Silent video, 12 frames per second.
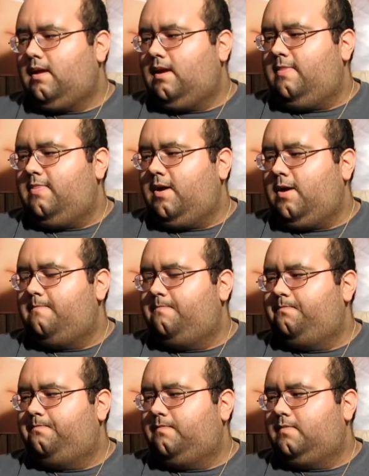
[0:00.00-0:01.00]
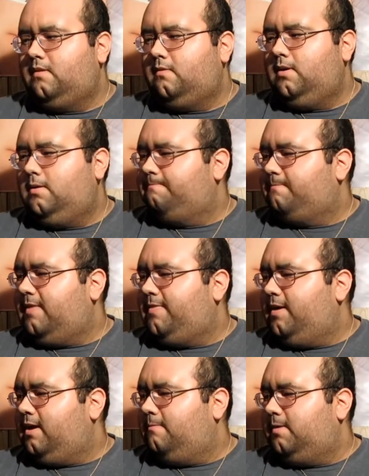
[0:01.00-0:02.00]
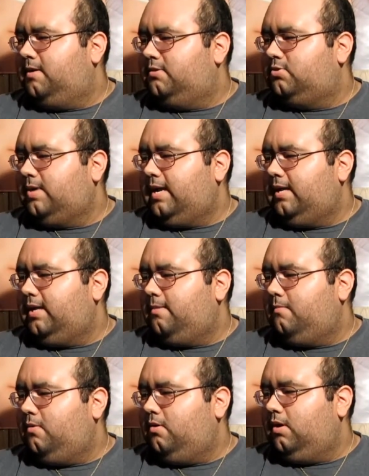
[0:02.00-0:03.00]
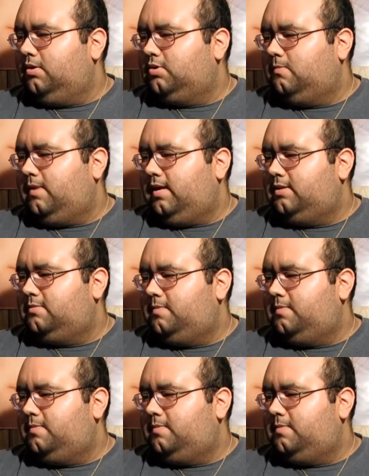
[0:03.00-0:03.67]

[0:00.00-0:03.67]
I thought, well, I think I'm going to try to get more Ultramans,